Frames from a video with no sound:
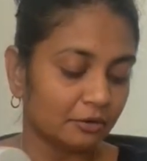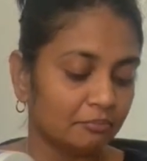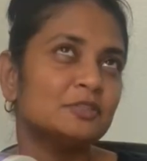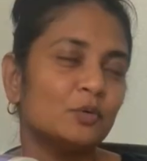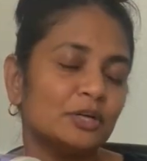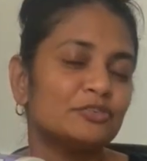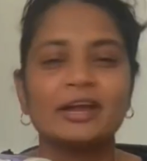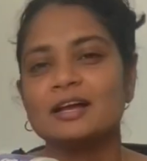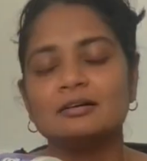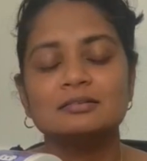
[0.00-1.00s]
square
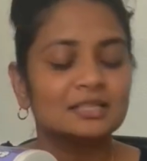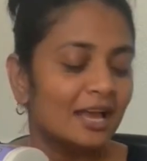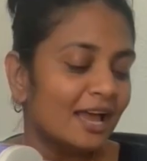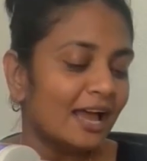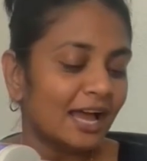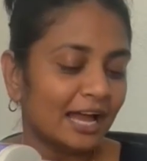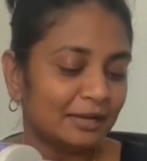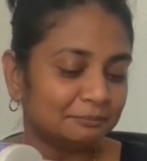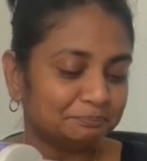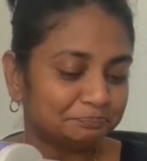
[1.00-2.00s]
triangles.
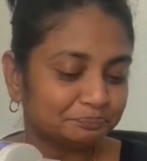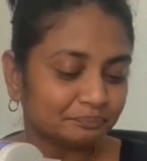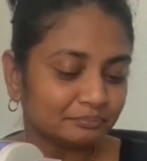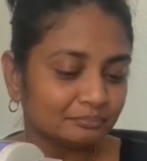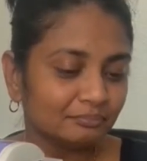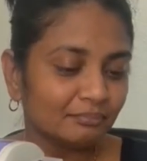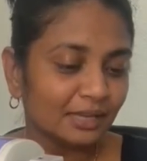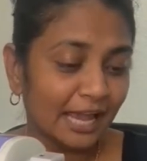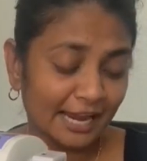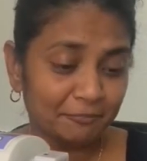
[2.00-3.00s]
And
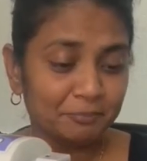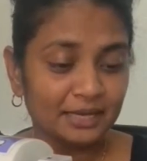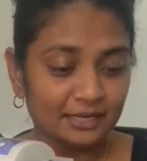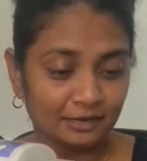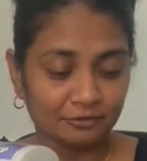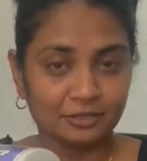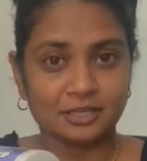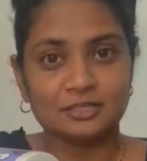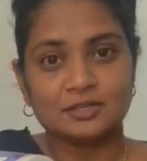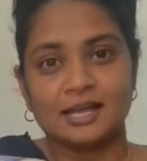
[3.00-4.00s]
I've pinned everything,
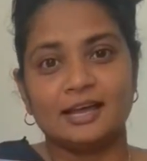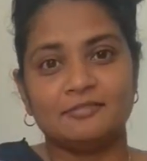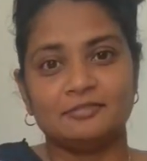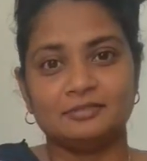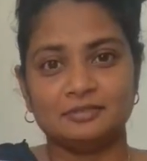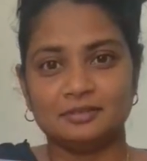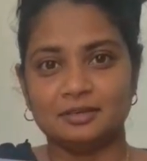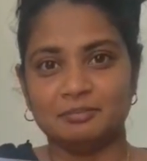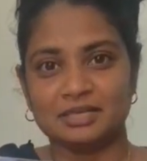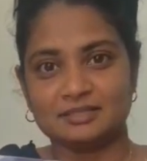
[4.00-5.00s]
so I have a
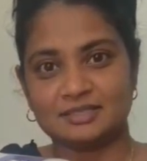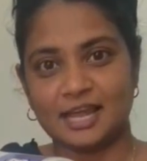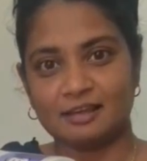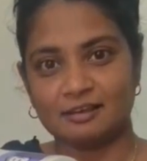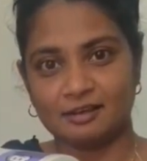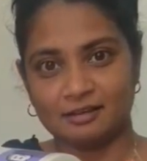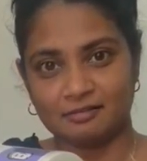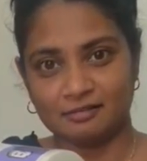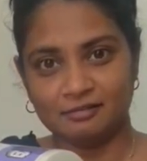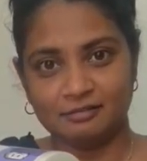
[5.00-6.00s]
big stack
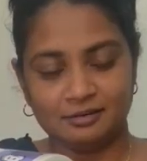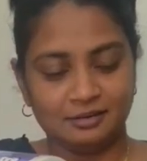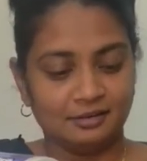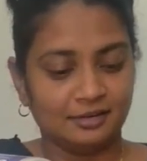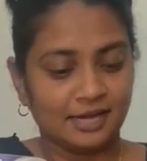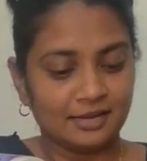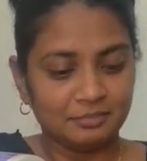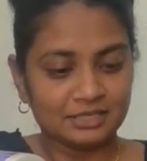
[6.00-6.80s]
here and a big